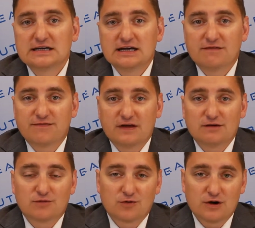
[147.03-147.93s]
If
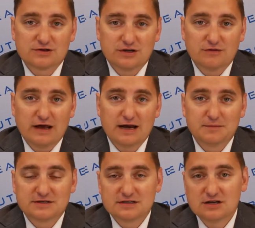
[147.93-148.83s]
it requires a
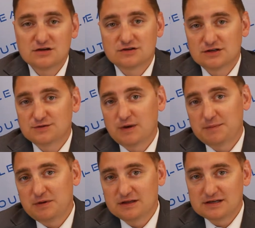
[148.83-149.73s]
unanimous decision, this
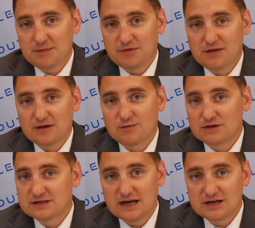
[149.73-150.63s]
might be the type of thing where
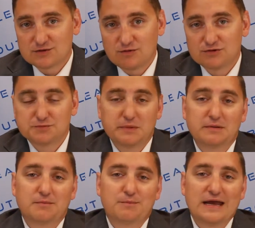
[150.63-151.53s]
the status quo is
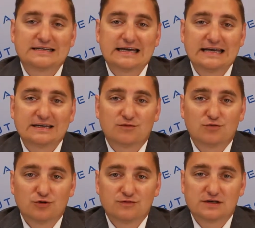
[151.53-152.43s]
maintained and the
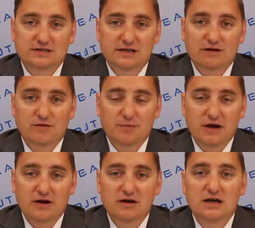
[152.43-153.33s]
roof doesn't get
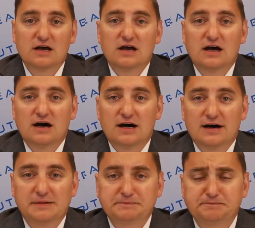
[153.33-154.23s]
repaired.
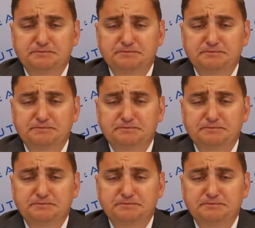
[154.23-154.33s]
Um,